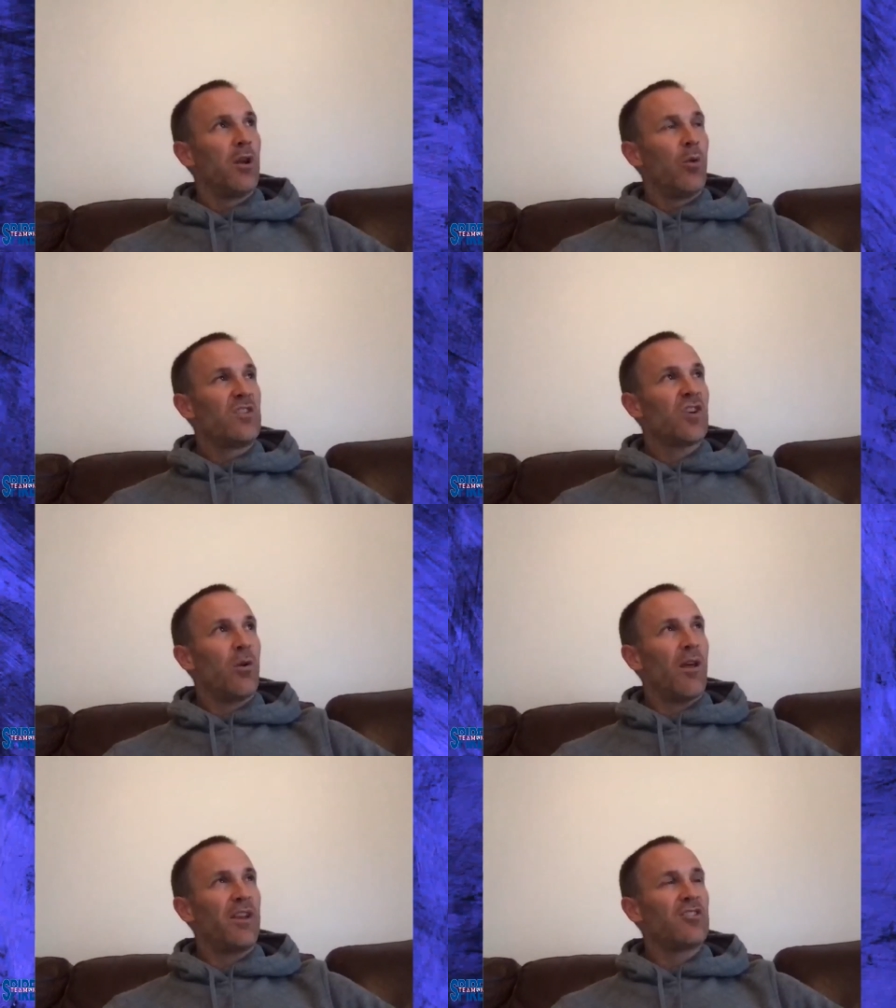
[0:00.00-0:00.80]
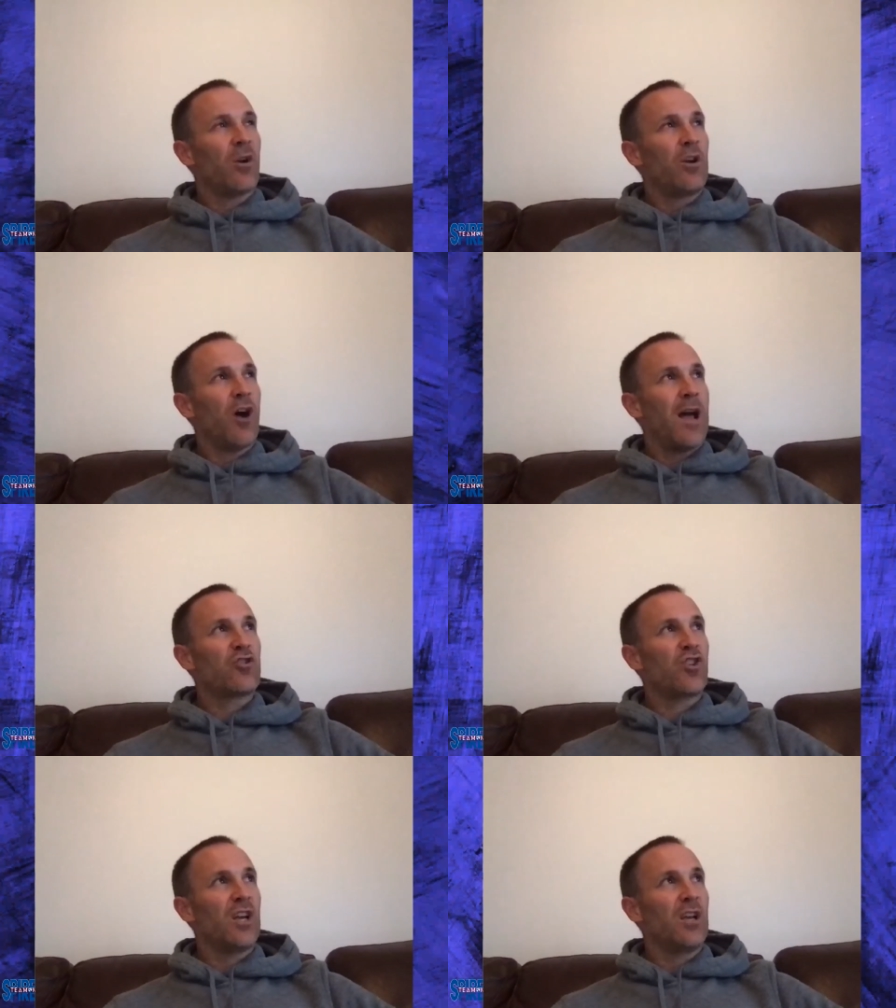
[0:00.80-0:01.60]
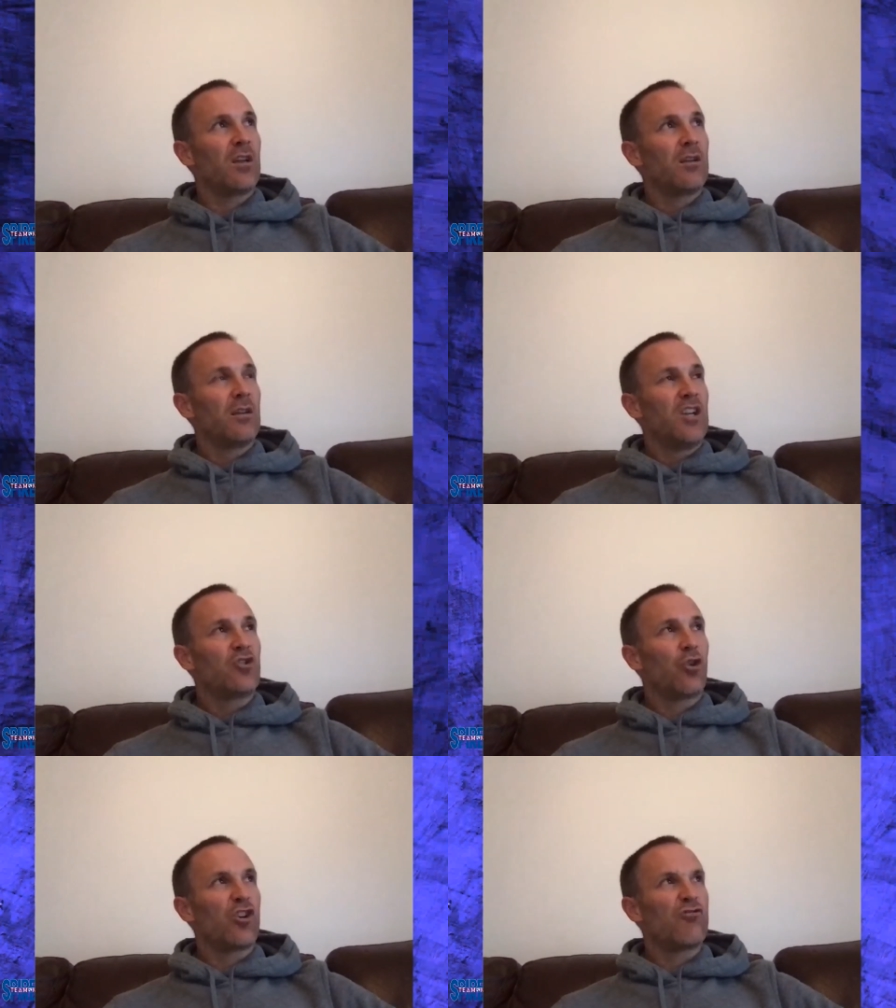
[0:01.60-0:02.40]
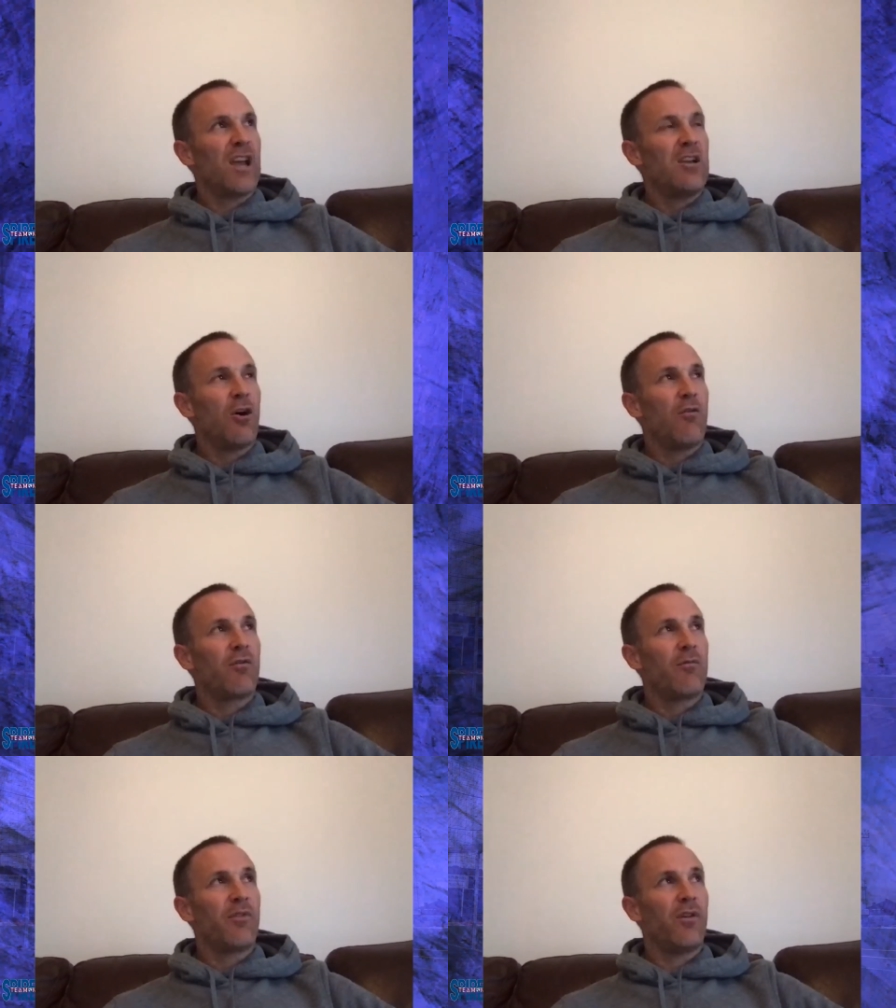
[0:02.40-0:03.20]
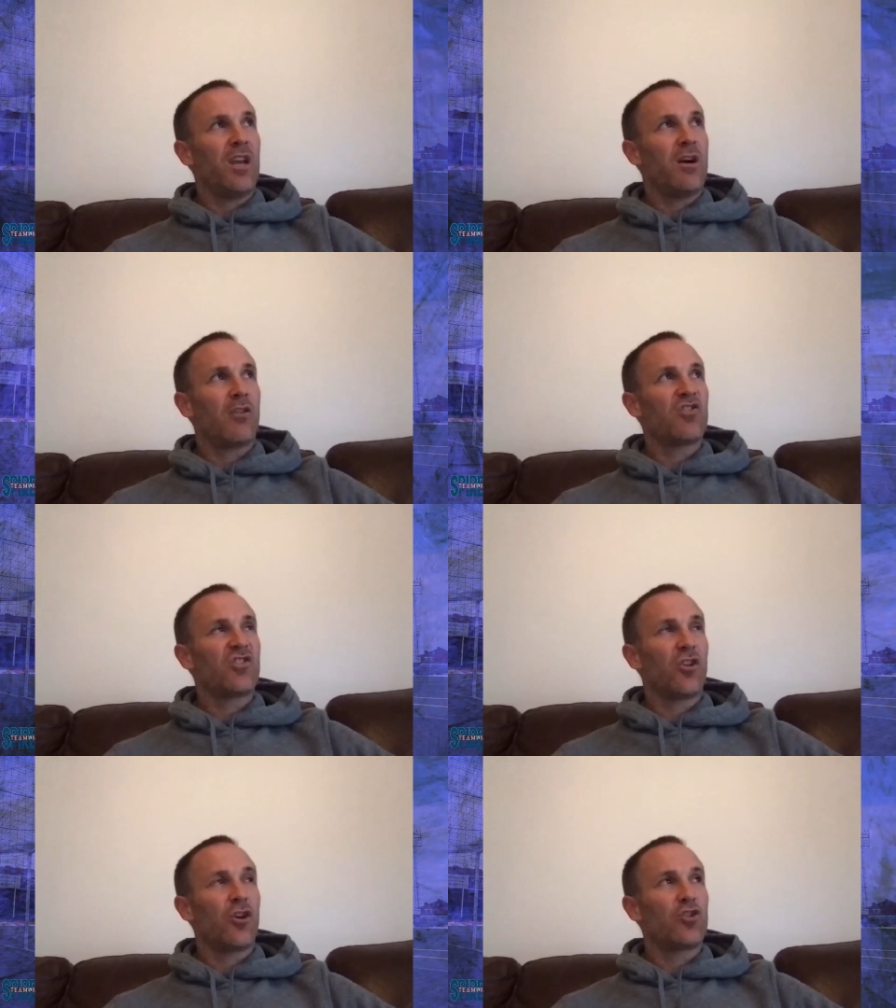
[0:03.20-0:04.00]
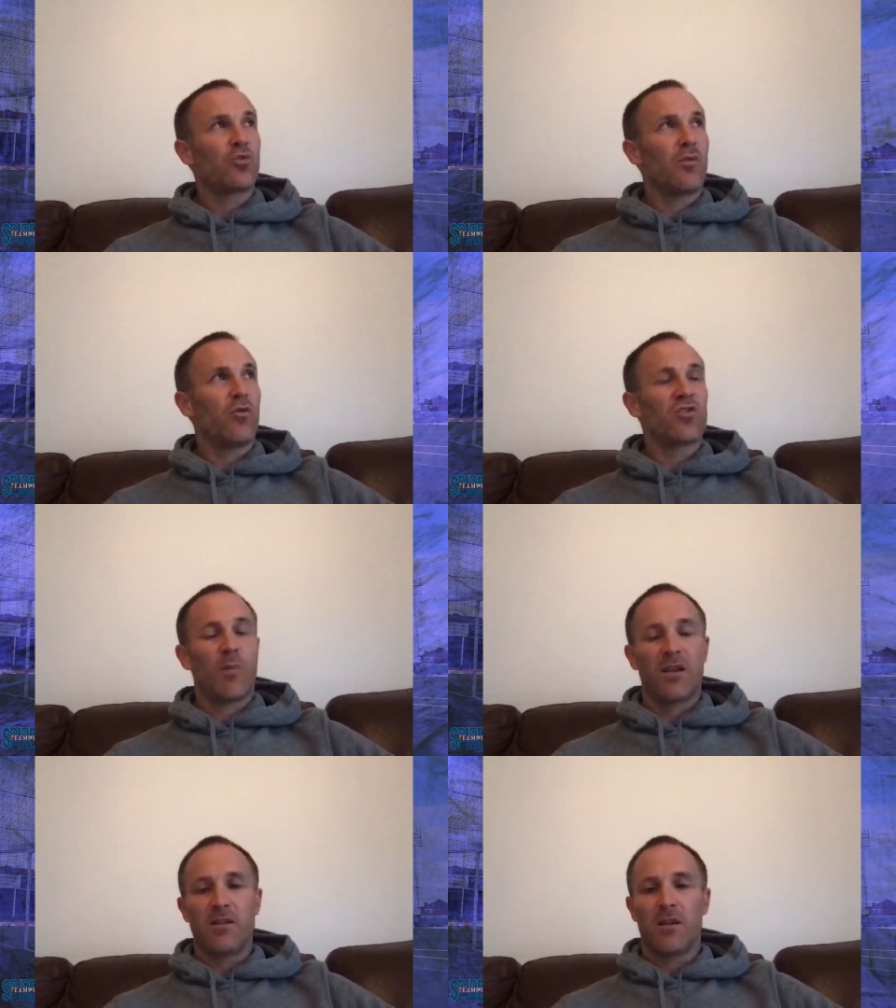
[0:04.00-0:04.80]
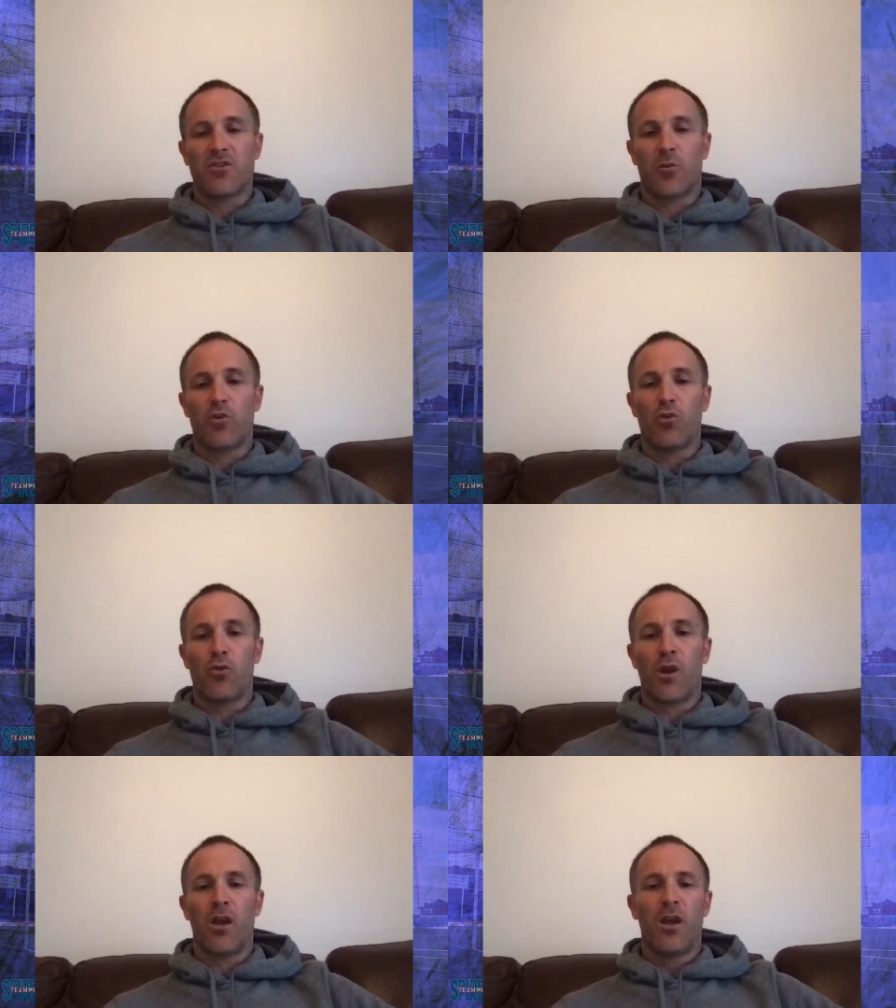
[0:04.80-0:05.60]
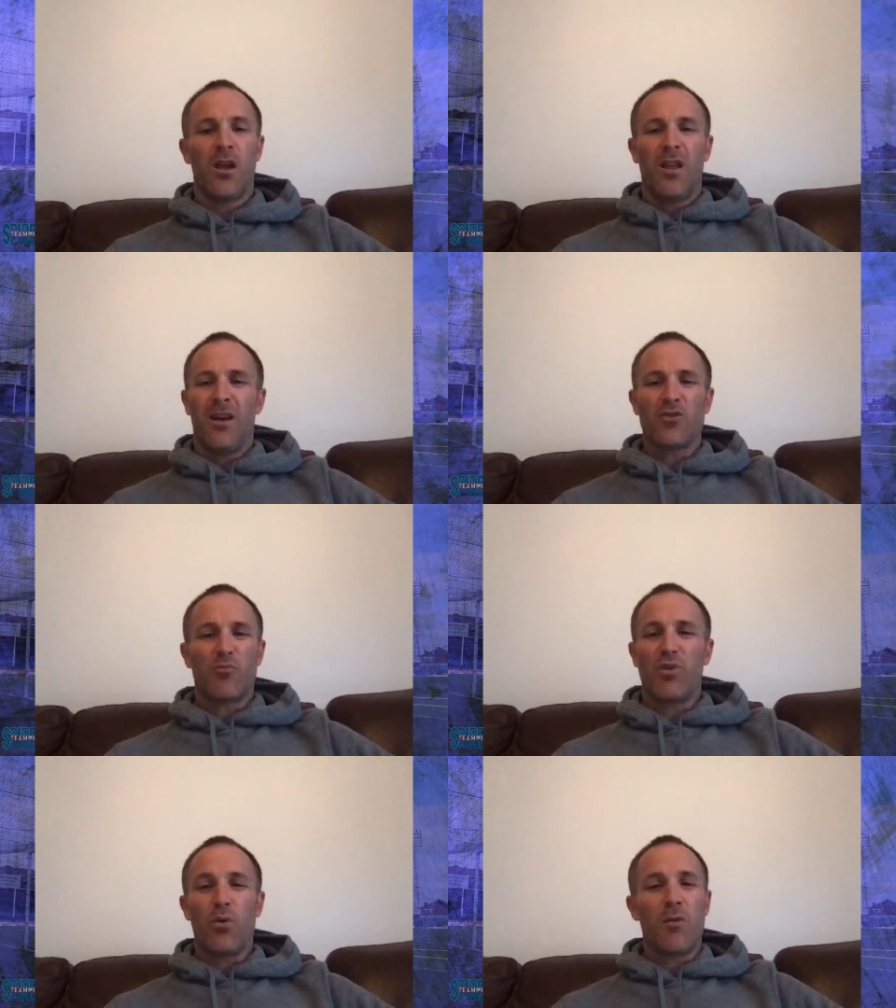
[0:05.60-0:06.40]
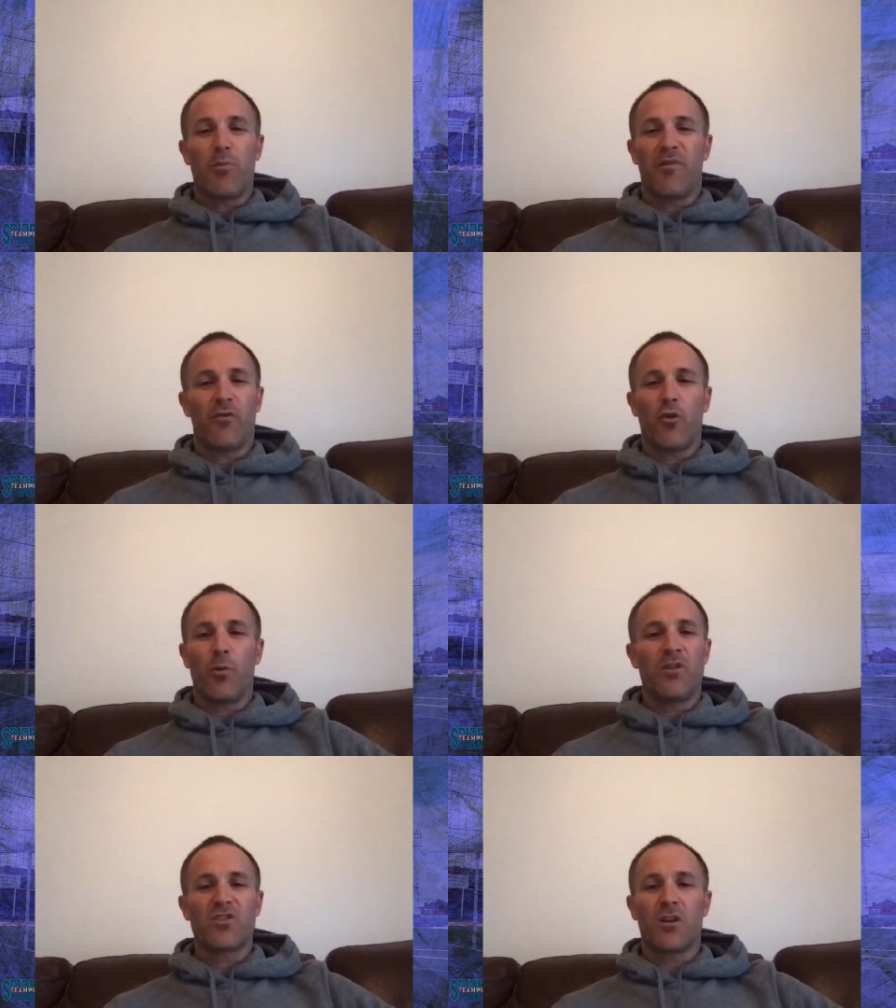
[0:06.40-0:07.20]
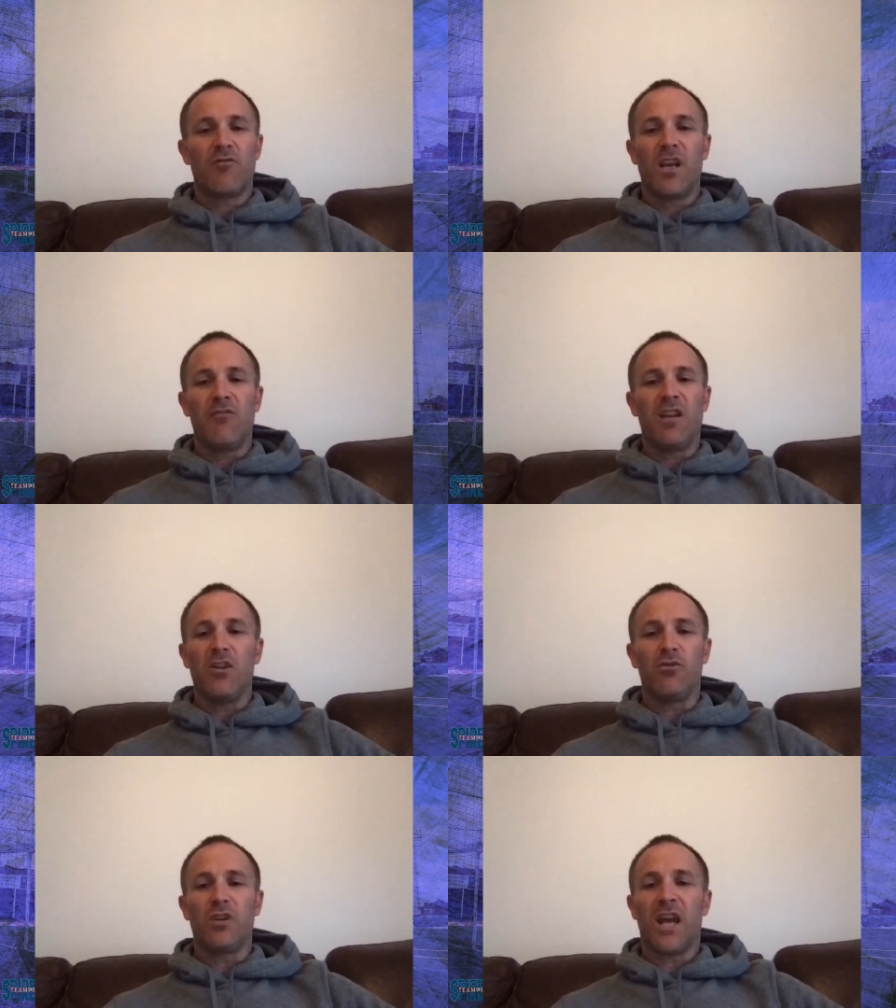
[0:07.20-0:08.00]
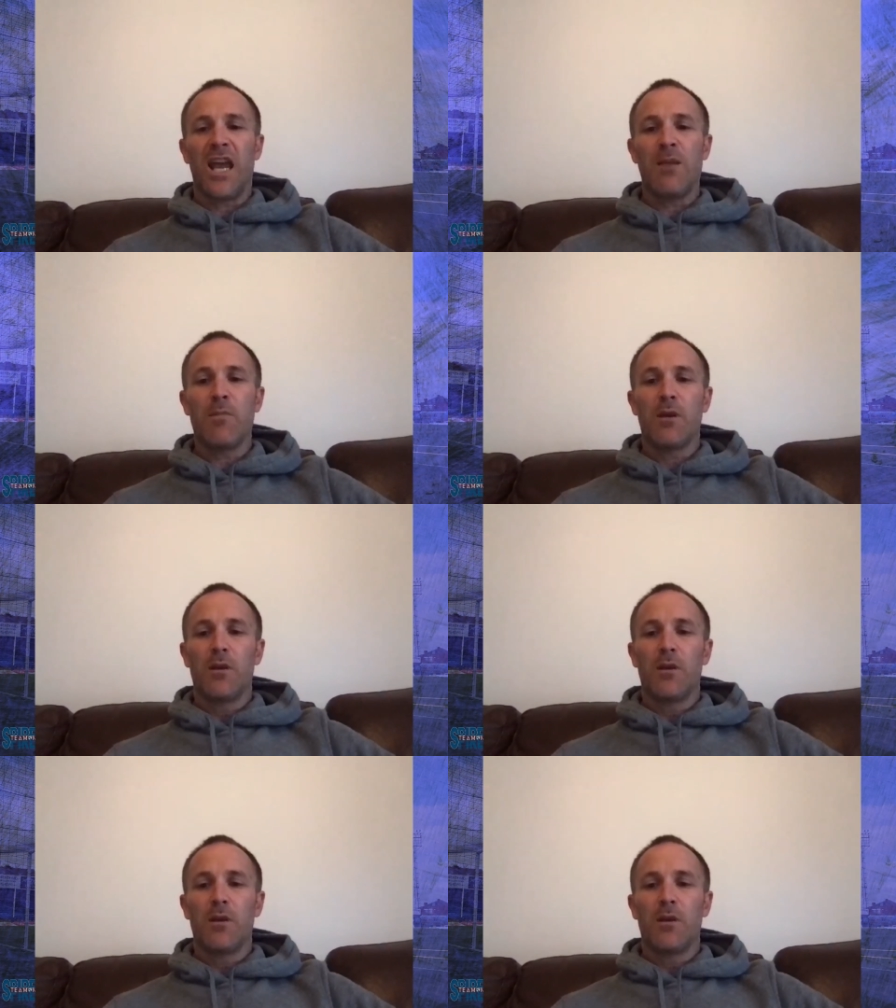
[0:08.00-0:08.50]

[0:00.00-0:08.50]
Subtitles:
When I think Tony got hat-trick. He scored a great goal from 30 yards, turned, swiveled, smacked it in the top corner. That was a brilliant performance and a really, really good game.